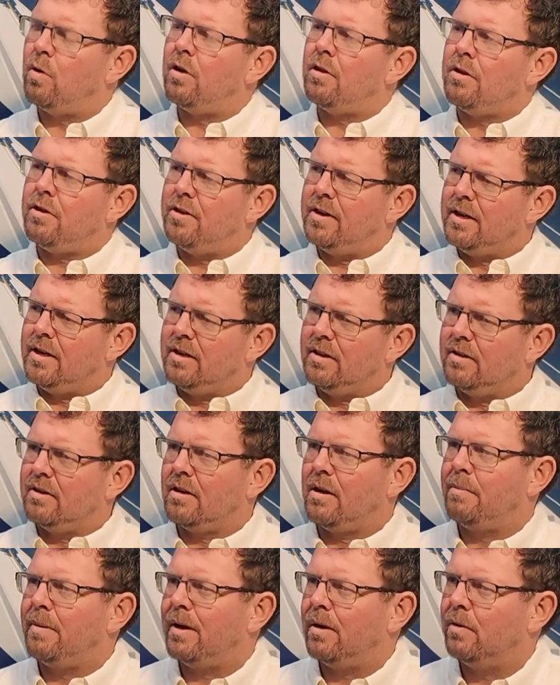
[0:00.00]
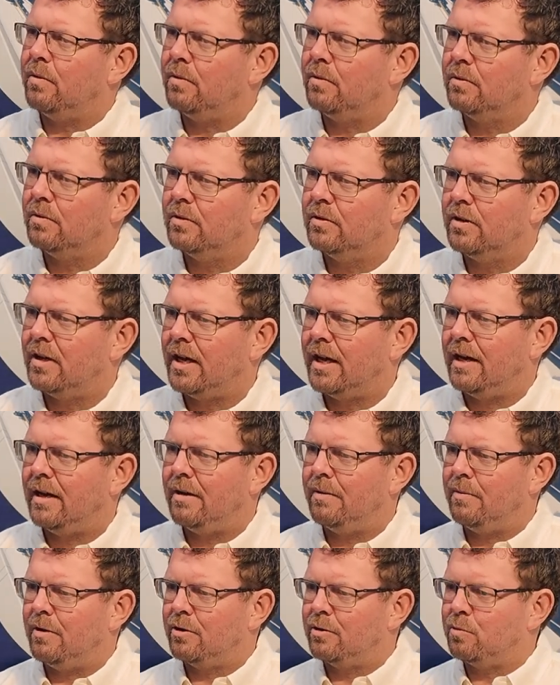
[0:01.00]
one thing about
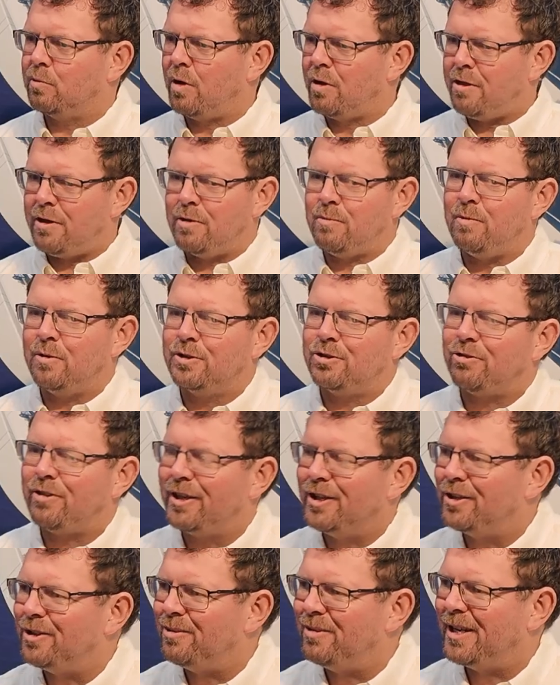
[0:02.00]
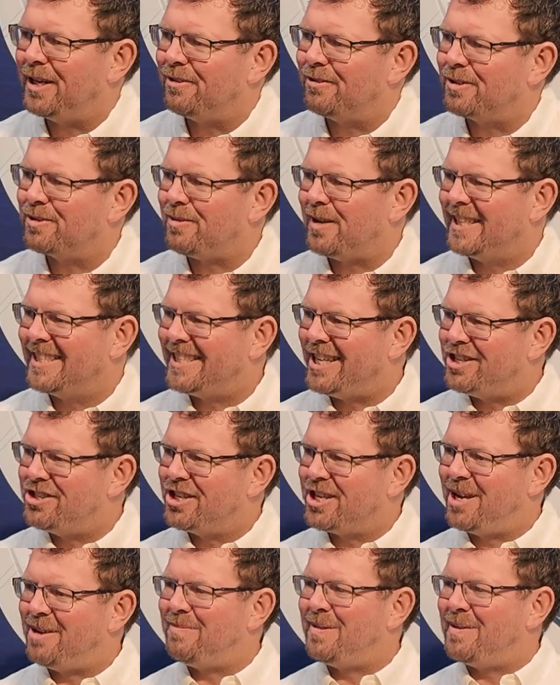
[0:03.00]
one thing we're trying to do here as well is
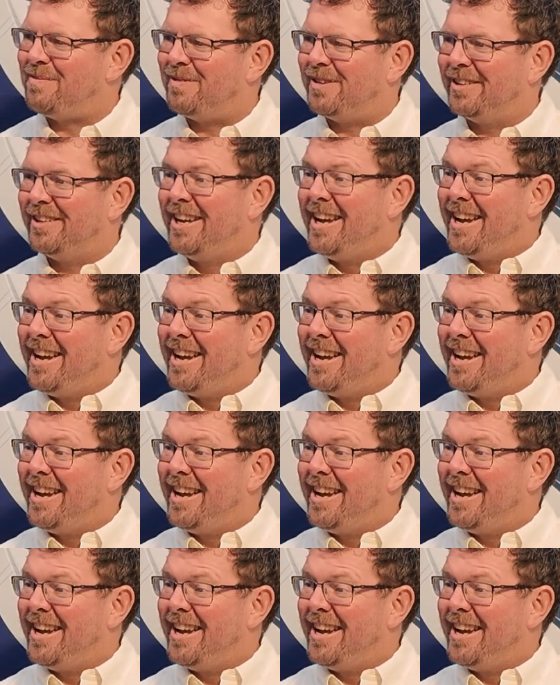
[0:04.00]
educate people.